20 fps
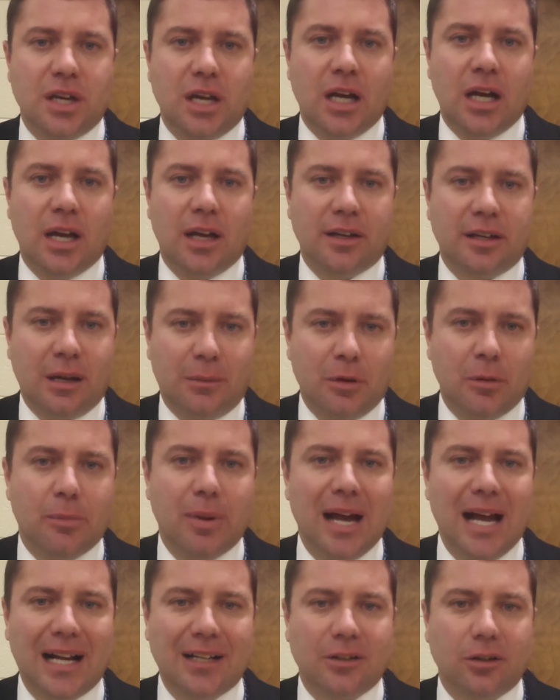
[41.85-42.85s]
uh, coming
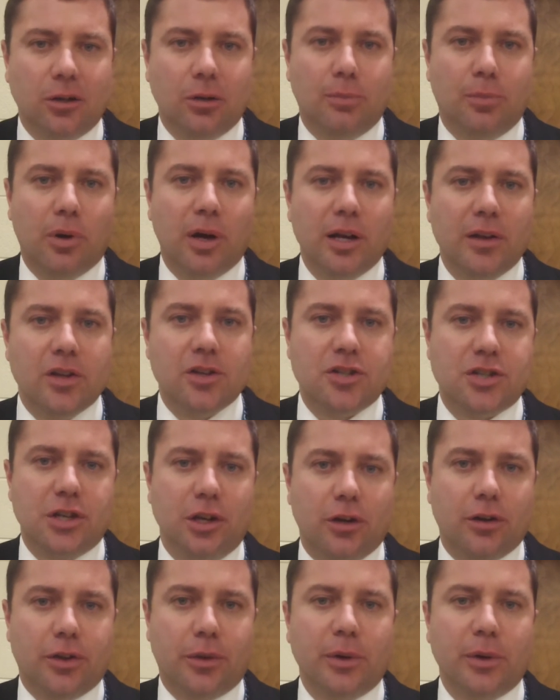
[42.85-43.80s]
back that will play this year.